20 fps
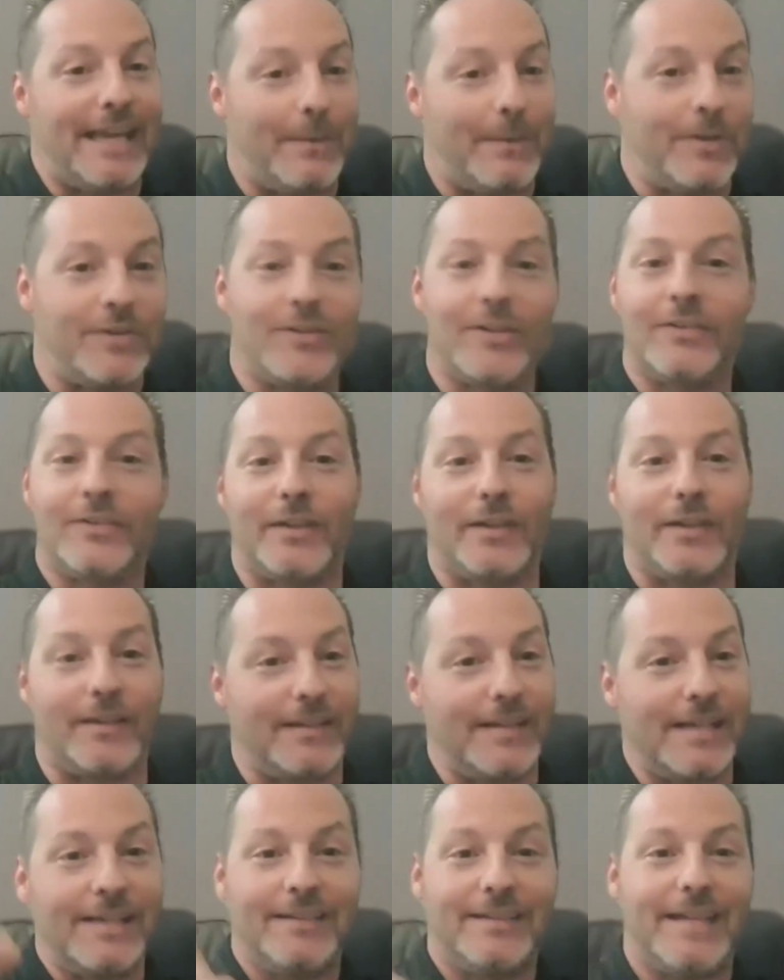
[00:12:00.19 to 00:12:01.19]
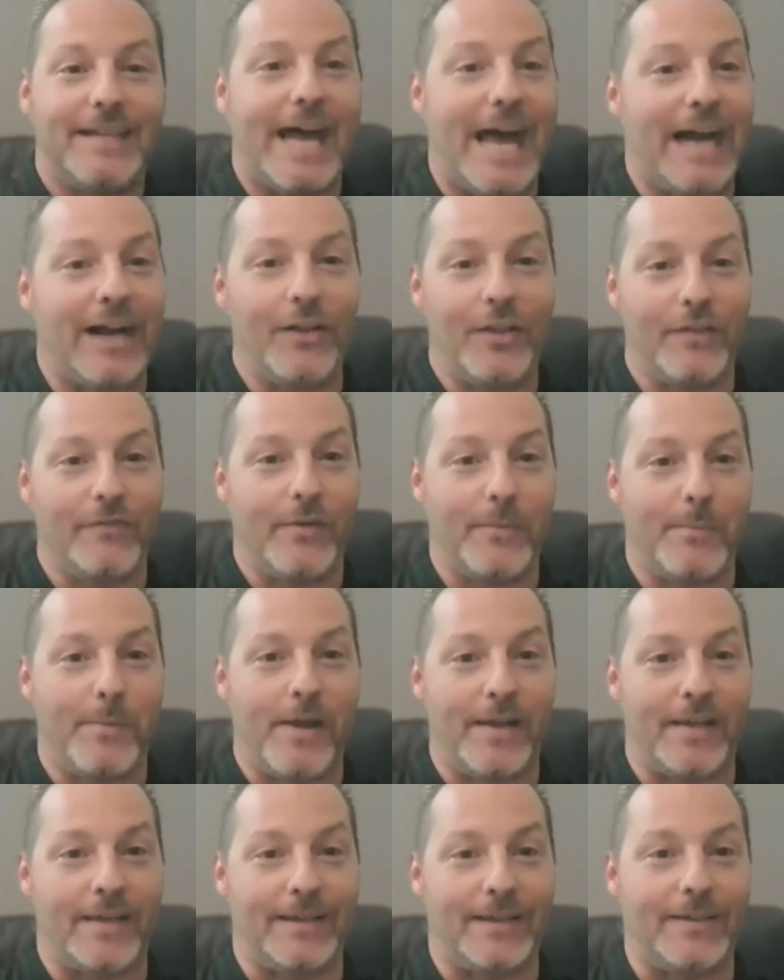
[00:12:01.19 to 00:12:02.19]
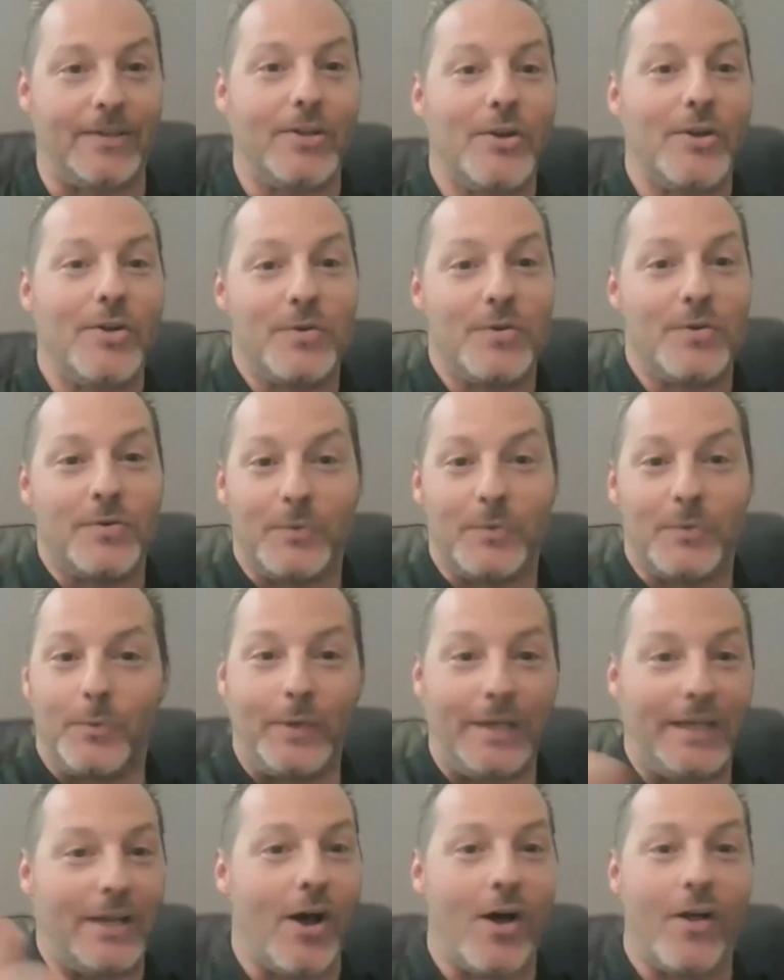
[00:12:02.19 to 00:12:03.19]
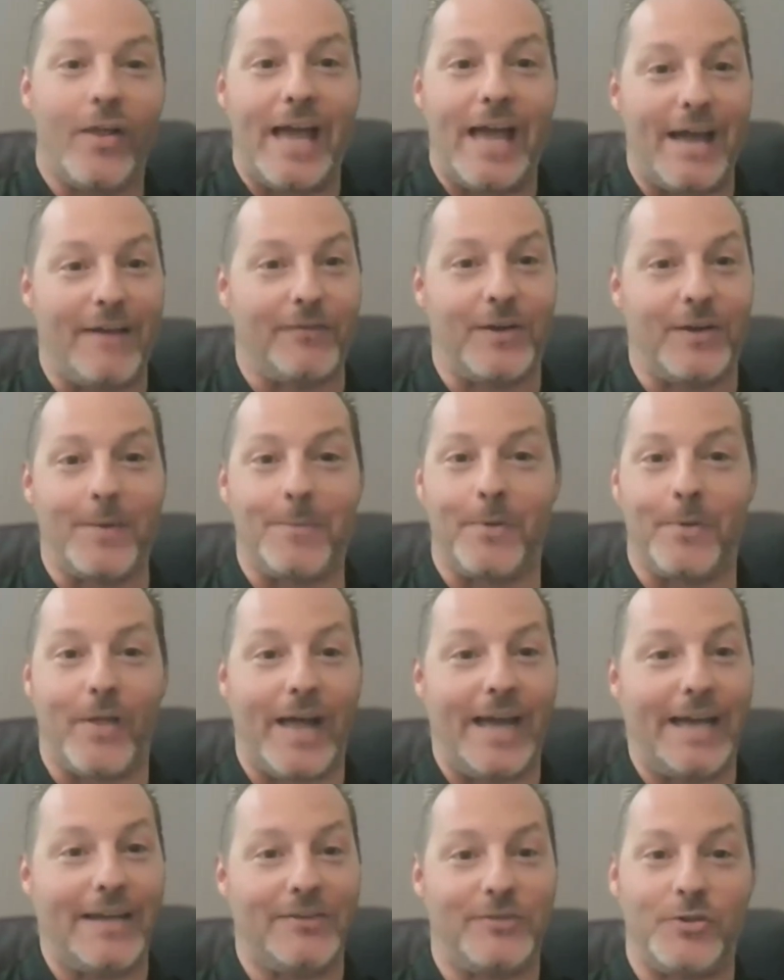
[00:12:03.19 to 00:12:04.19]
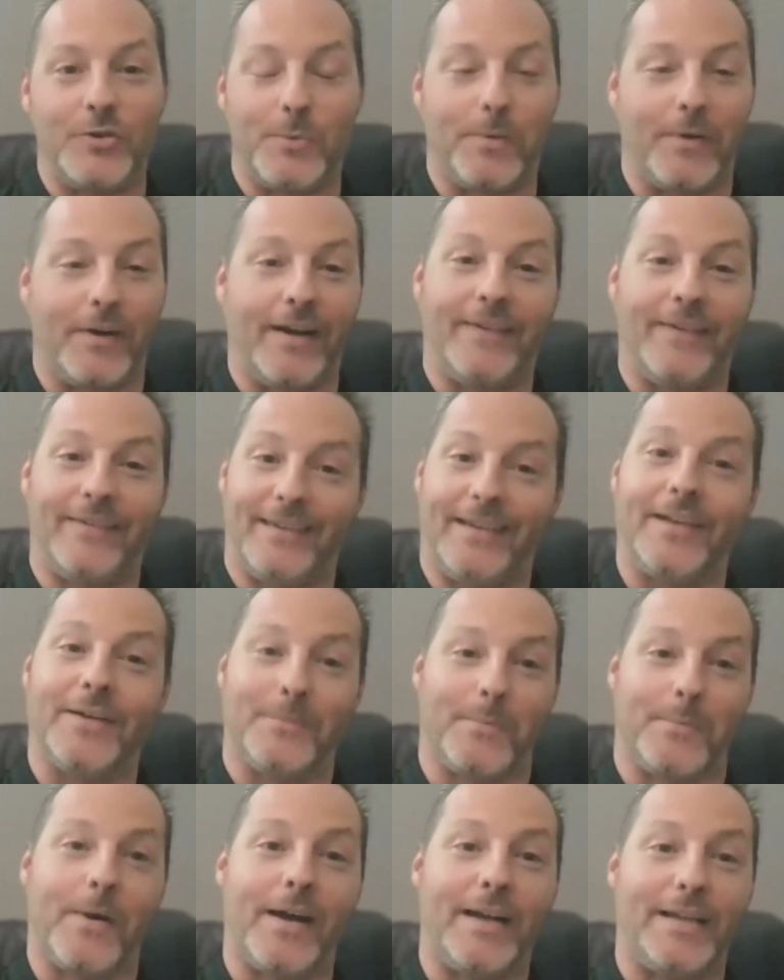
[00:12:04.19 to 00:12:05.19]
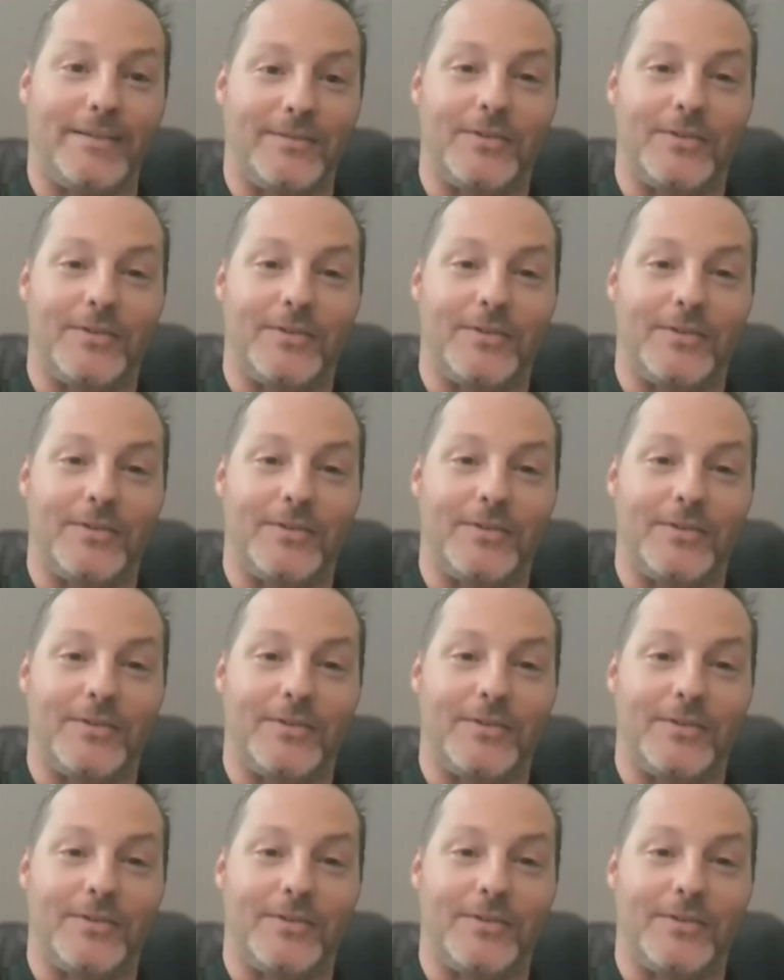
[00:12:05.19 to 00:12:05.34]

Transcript: And with just the toggle of a button, we all have compliant dual pricing and